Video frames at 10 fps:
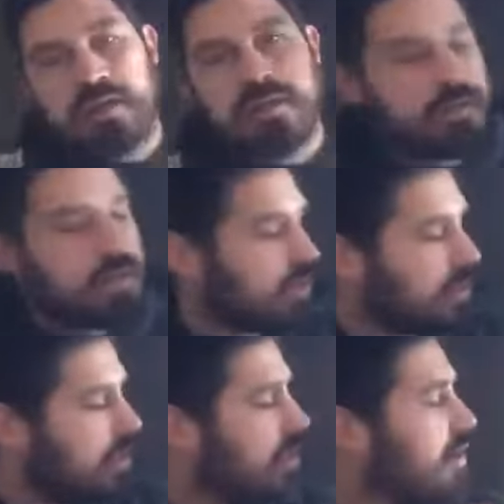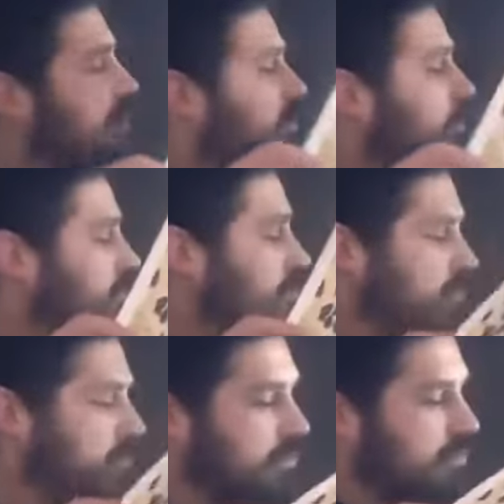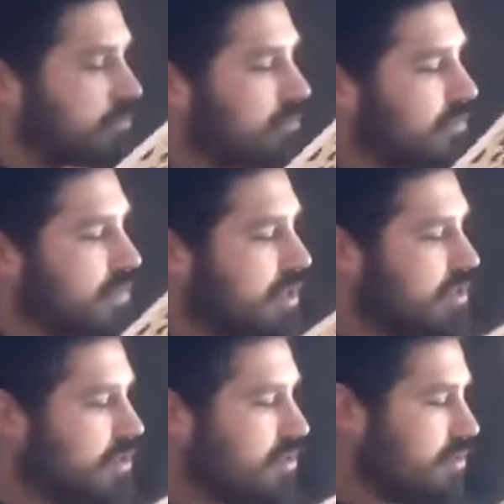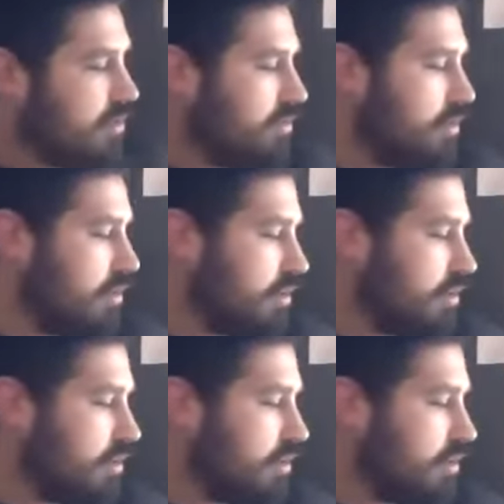of like, I know